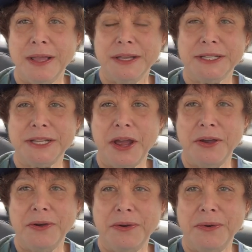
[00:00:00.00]

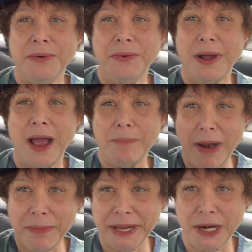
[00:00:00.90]
So I'm
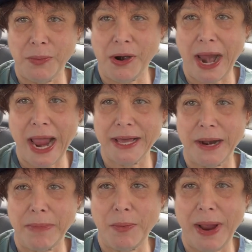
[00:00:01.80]
probably going to wear a hat
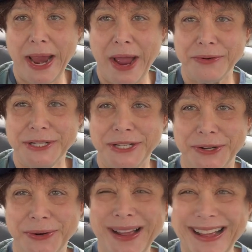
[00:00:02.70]
on my way out too.